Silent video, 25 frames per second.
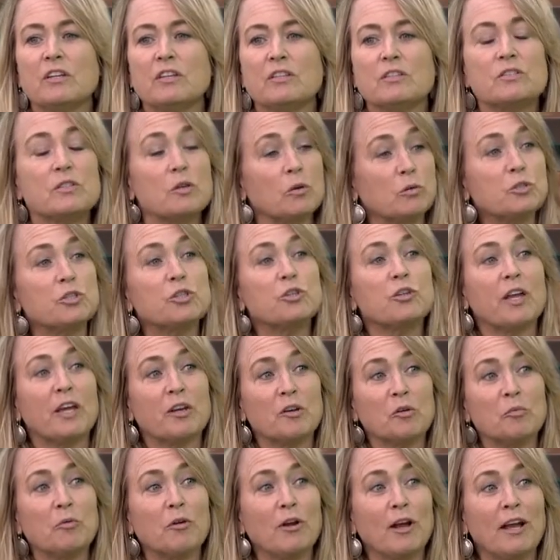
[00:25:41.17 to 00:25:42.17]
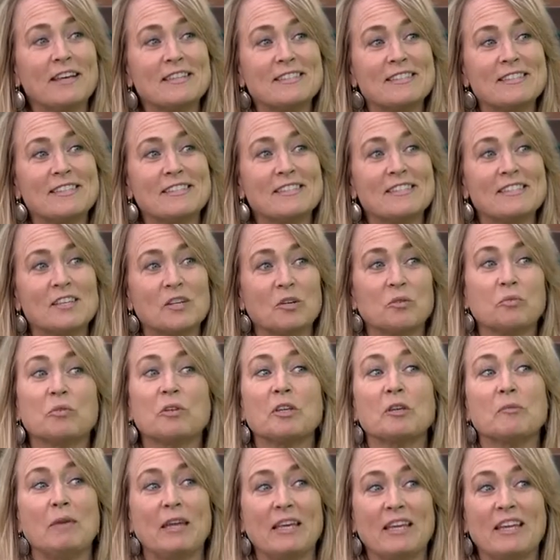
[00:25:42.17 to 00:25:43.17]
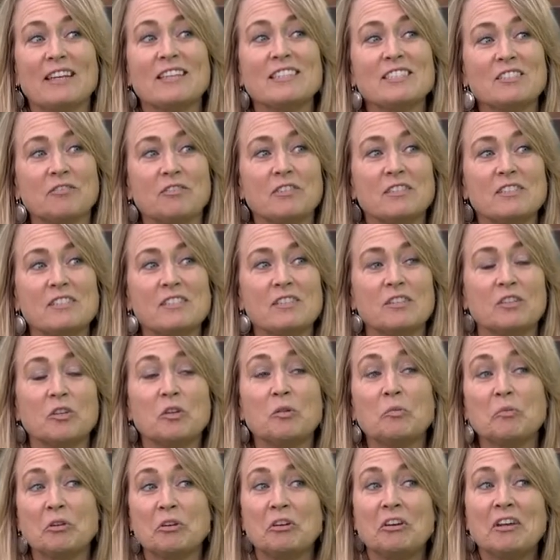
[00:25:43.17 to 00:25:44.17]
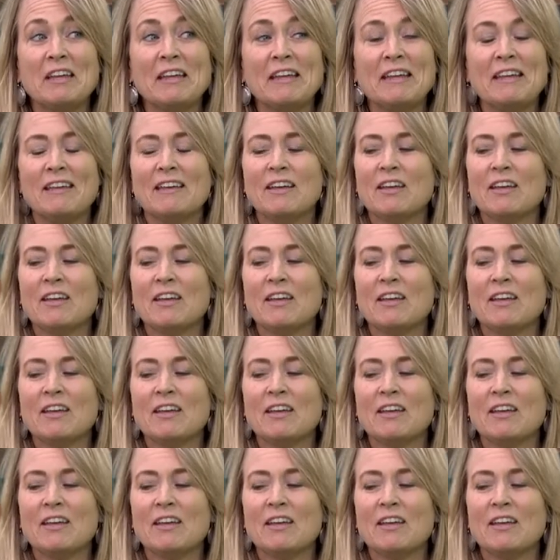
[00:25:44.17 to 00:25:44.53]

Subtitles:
social enterprises that are really making a difference in the community,